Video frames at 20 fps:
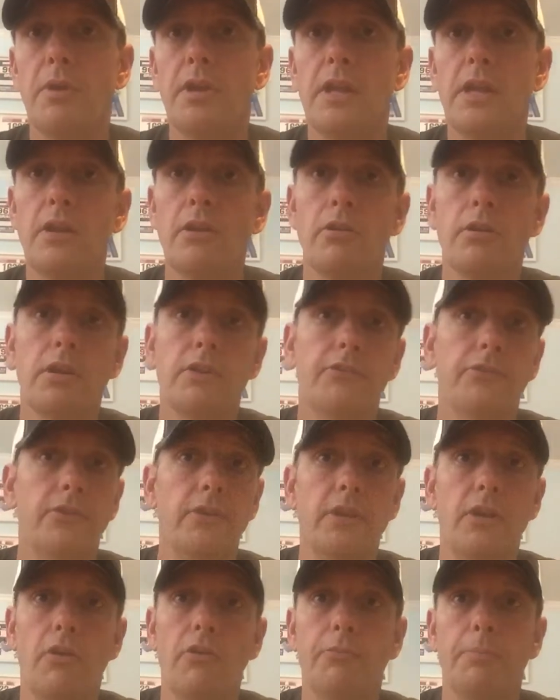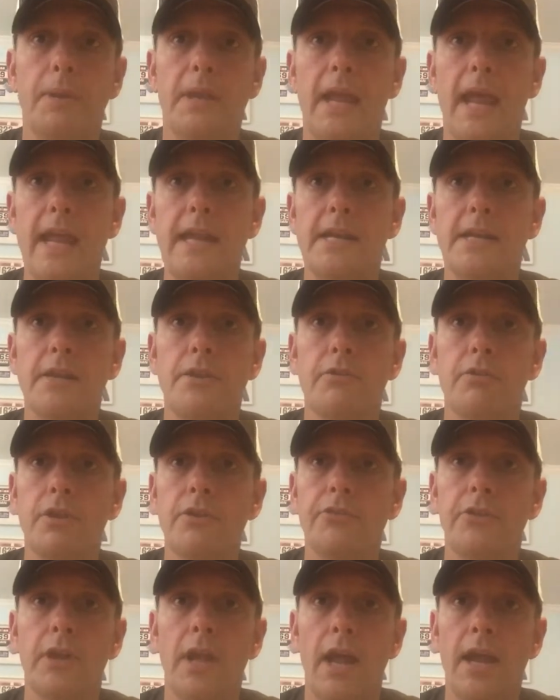here it's been 80
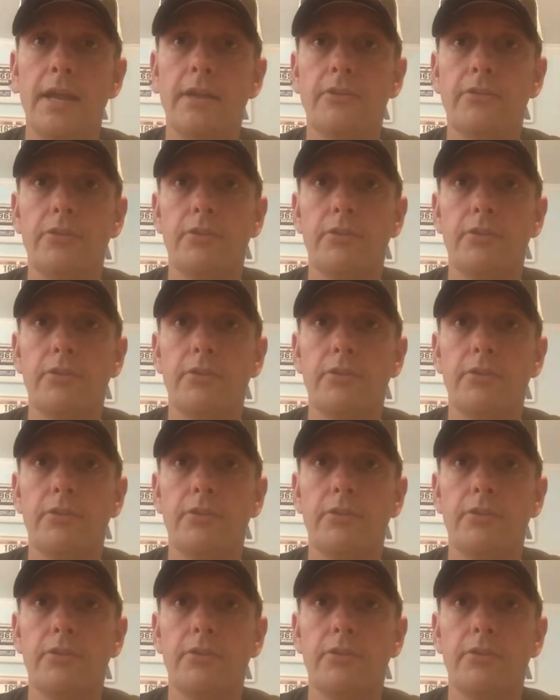degrees at night,